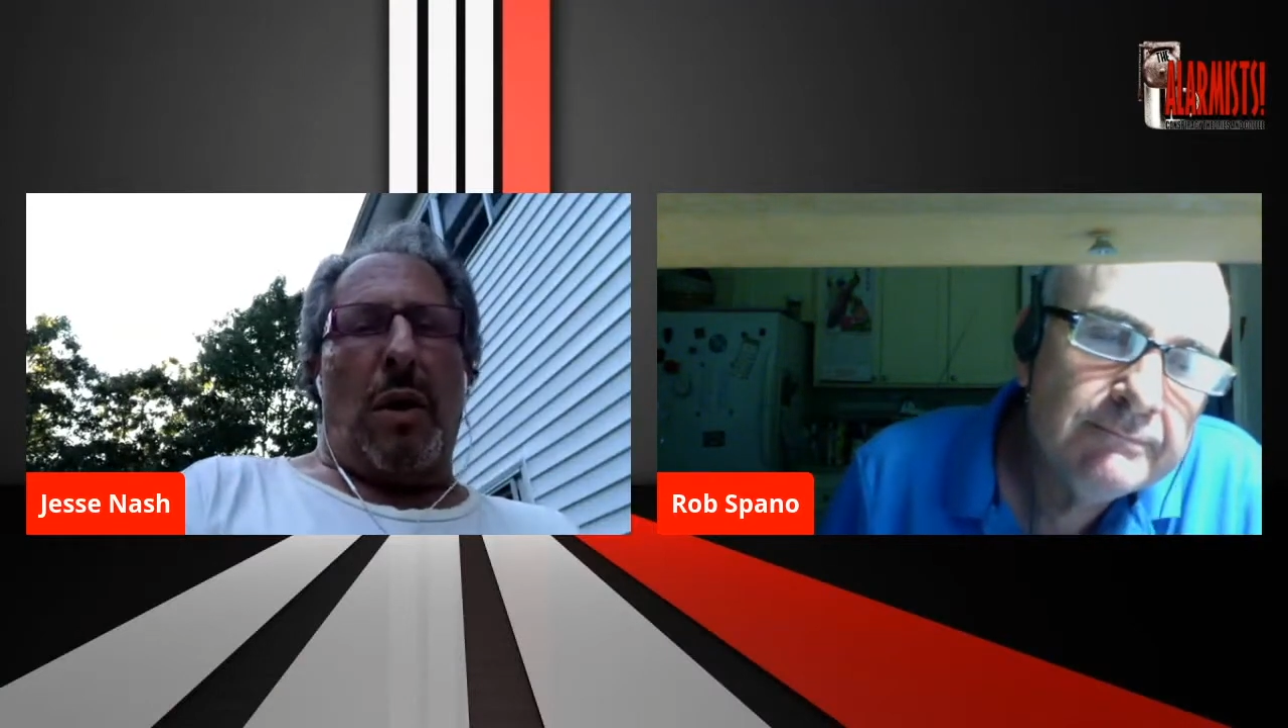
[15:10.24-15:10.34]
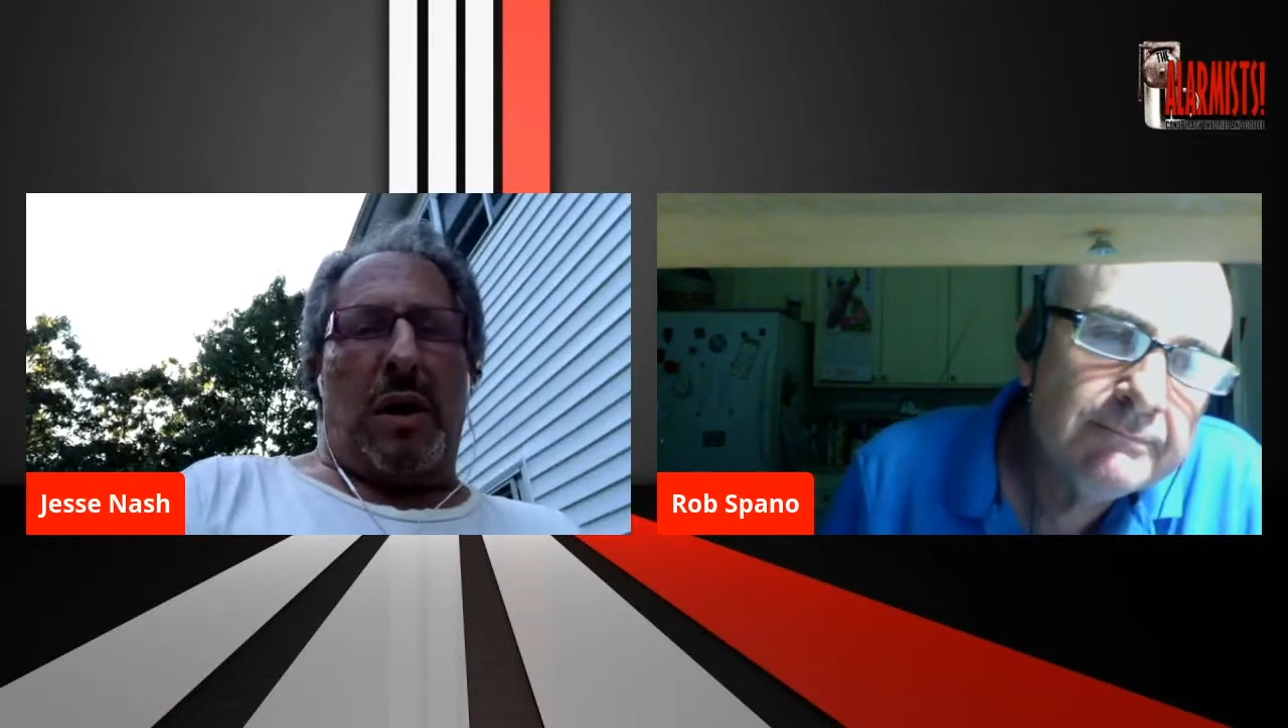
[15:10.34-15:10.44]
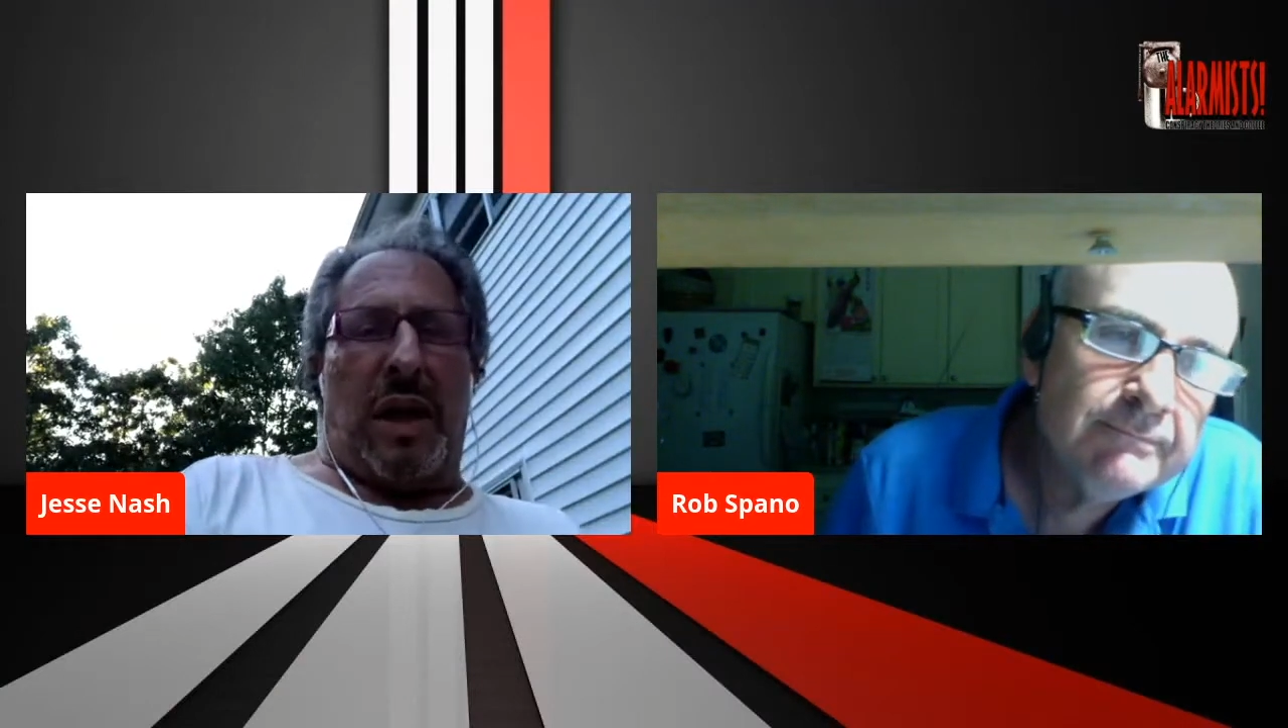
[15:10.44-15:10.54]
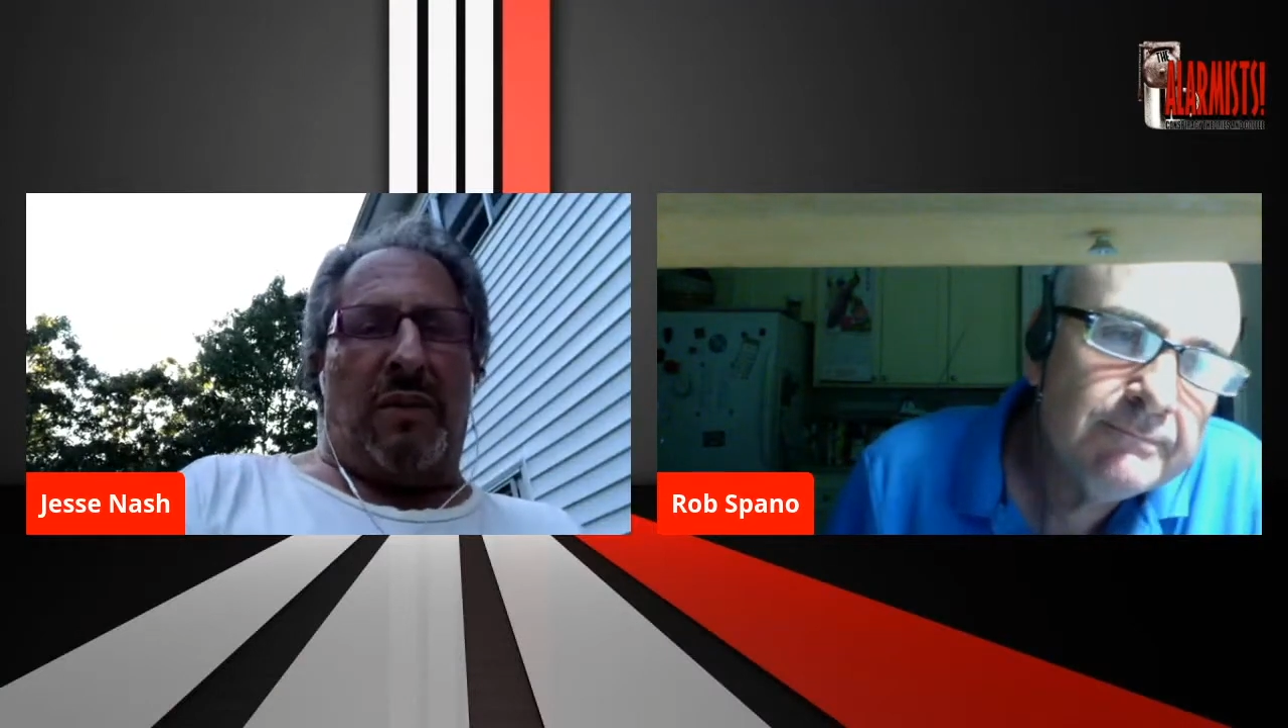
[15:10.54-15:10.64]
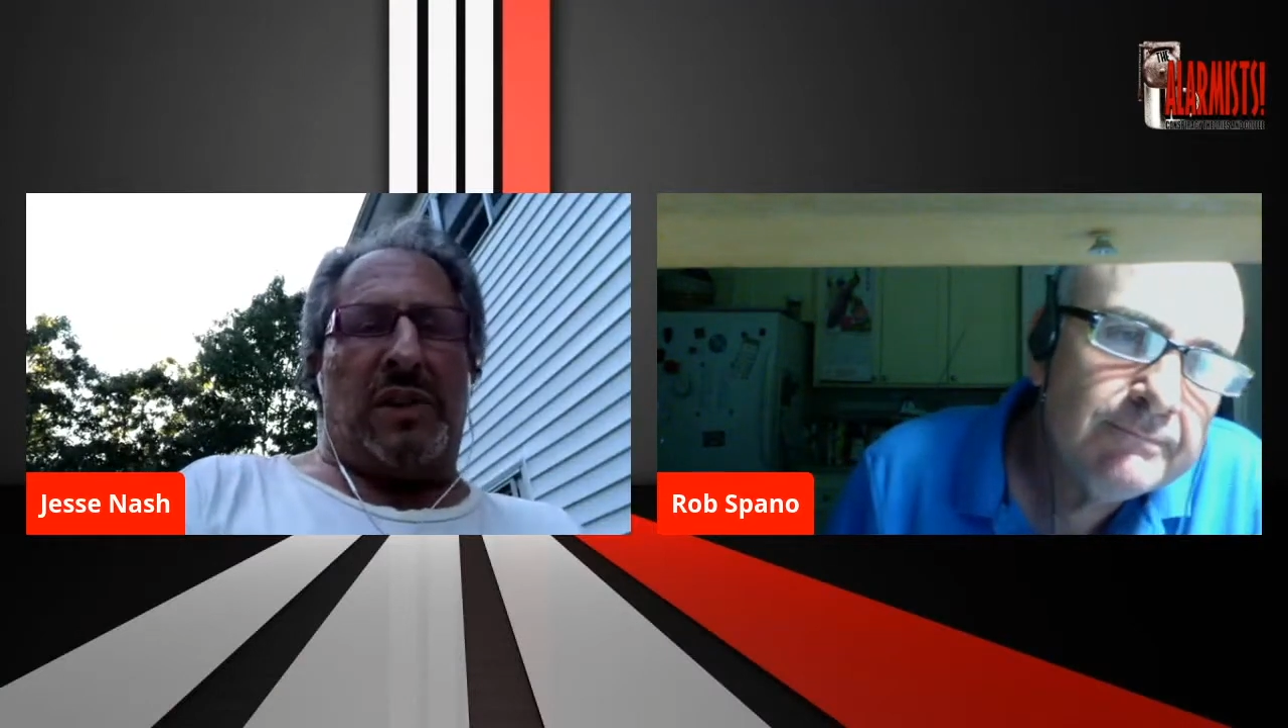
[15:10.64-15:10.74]

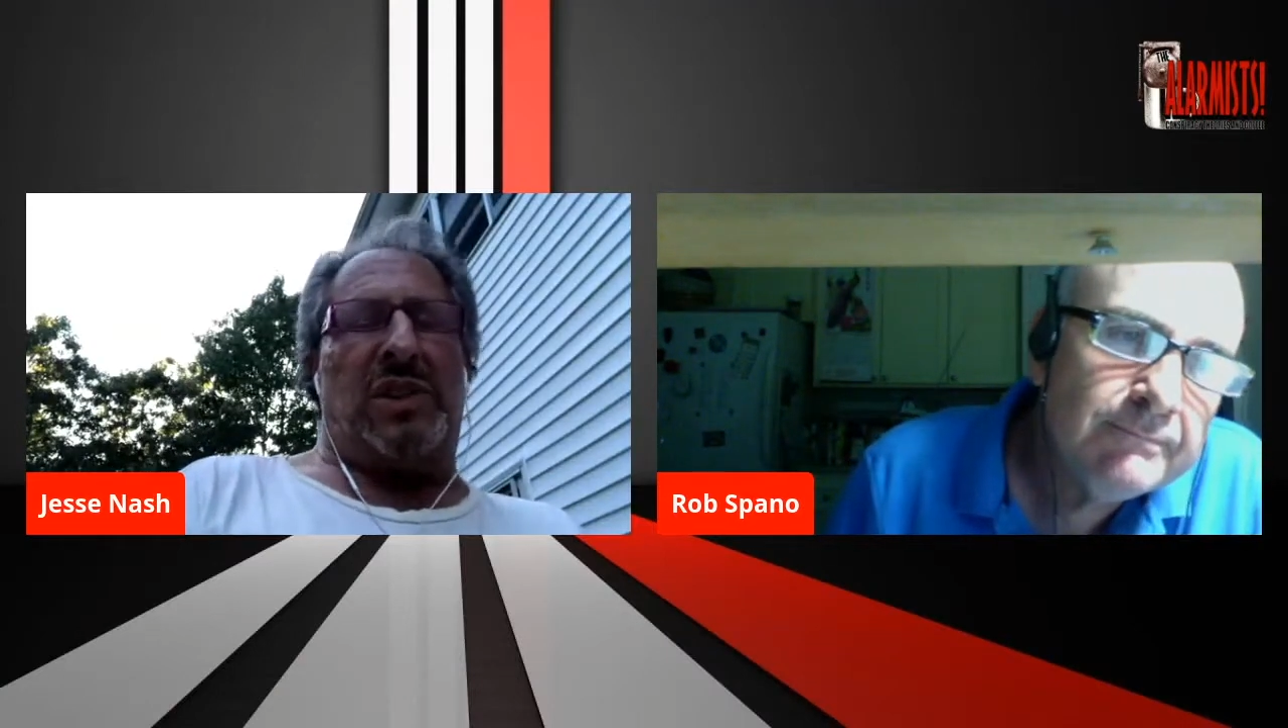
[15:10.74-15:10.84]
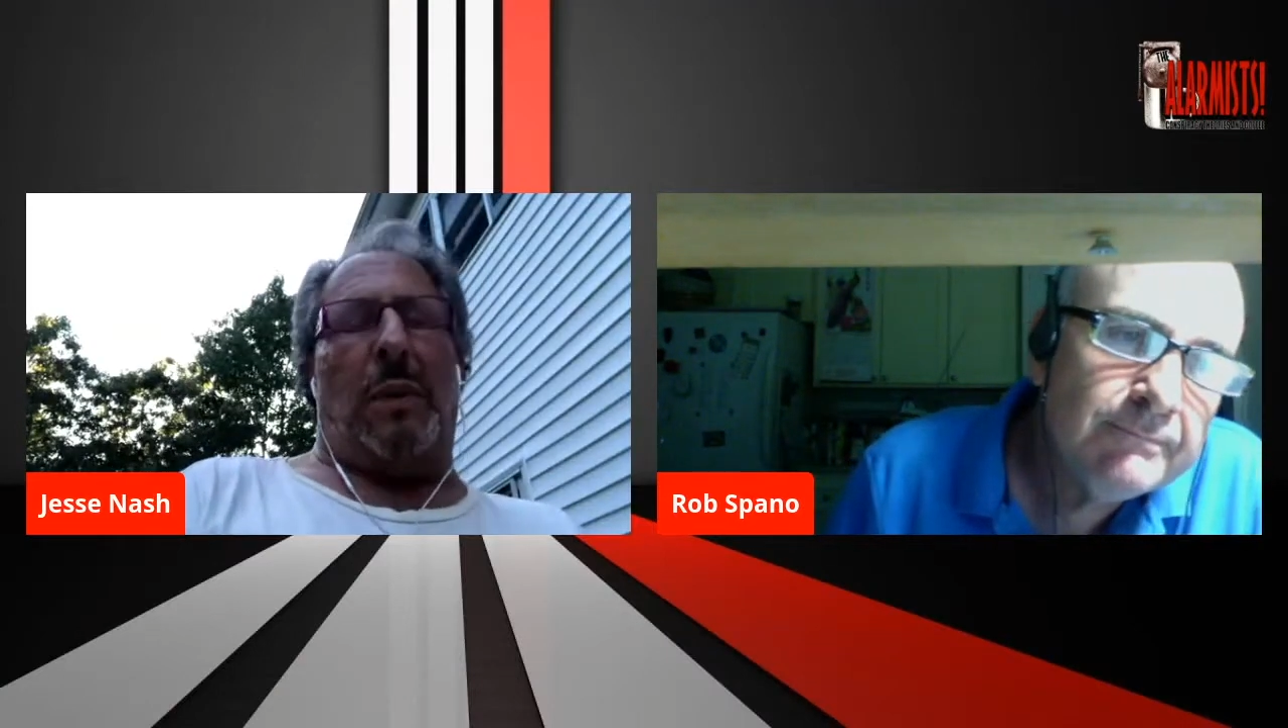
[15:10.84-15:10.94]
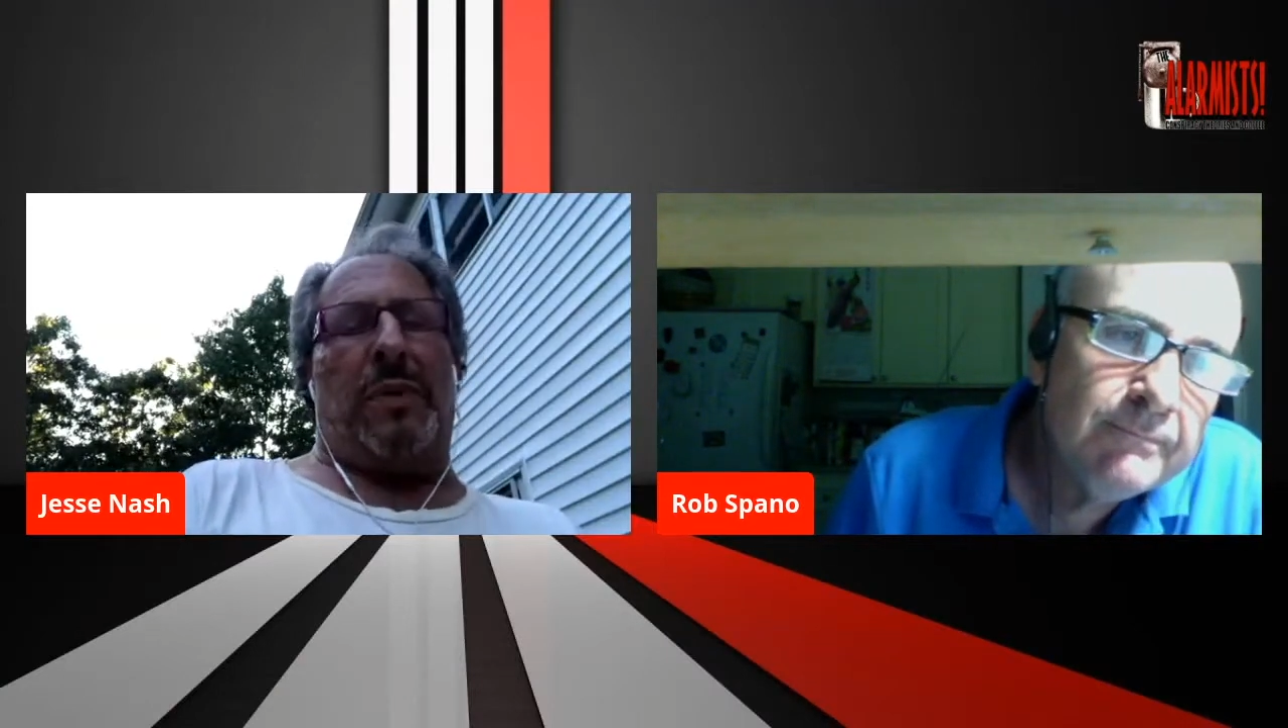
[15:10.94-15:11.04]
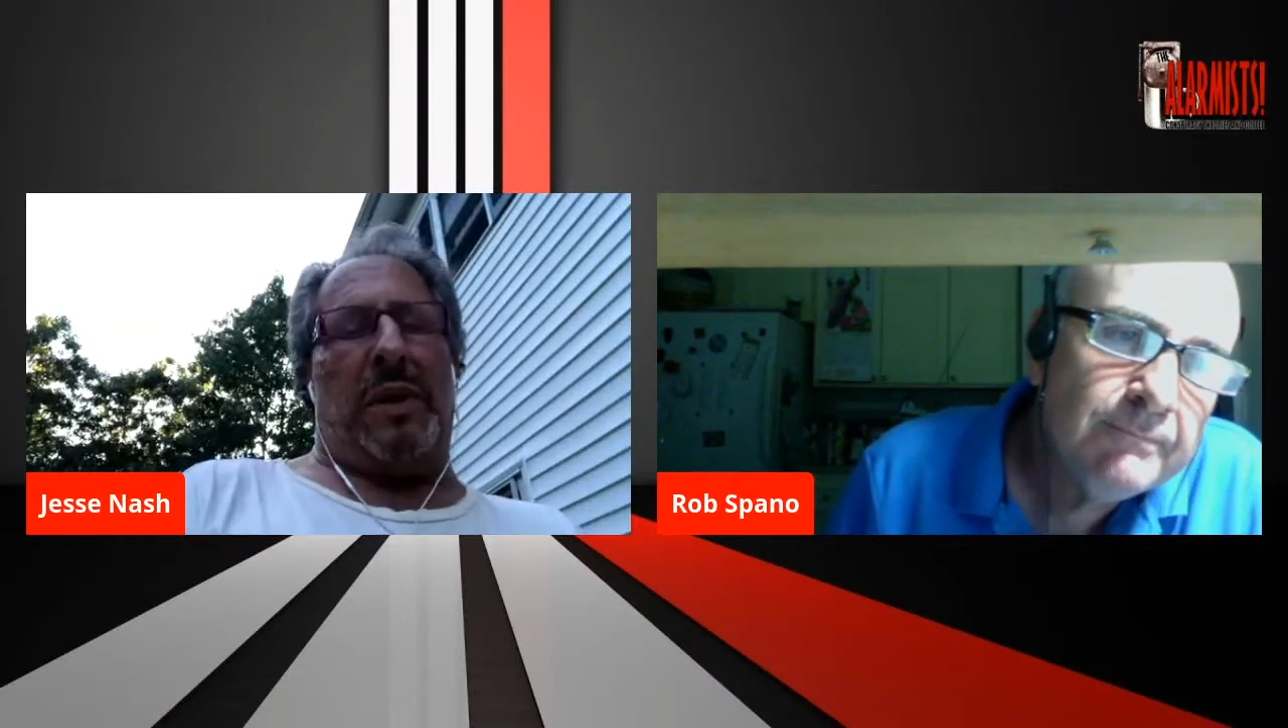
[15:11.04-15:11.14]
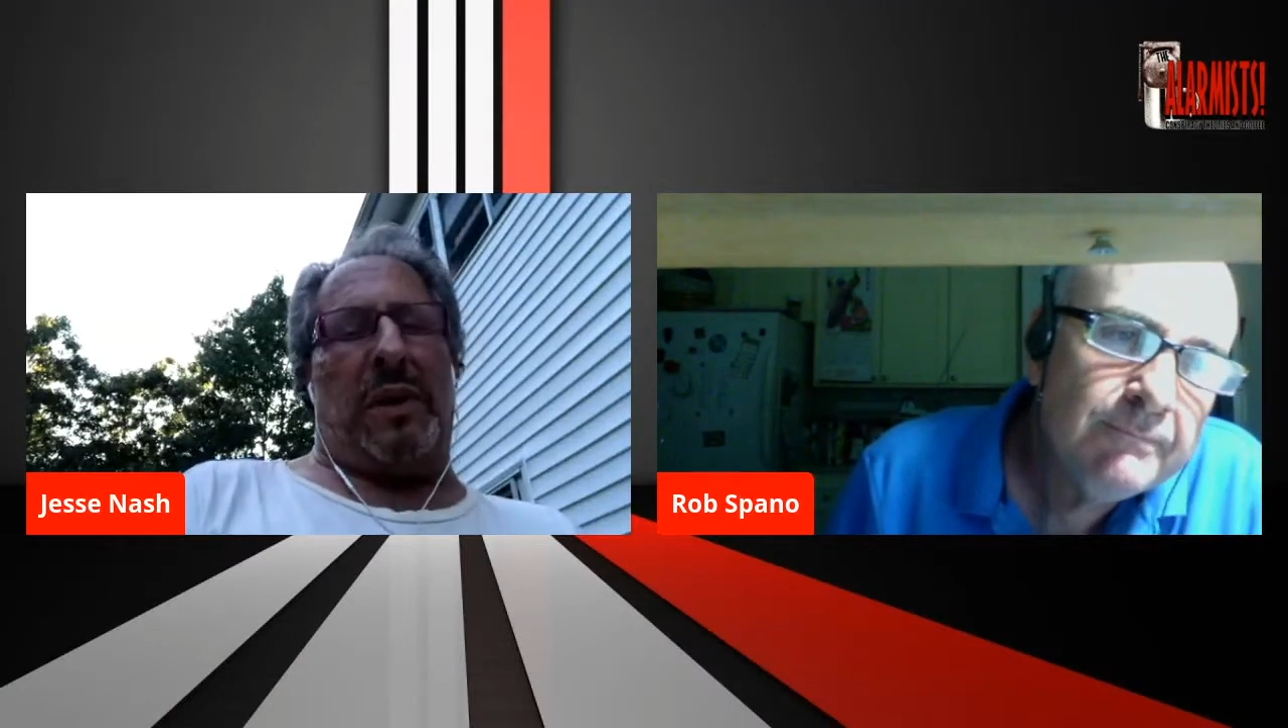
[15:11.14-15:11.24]
give us something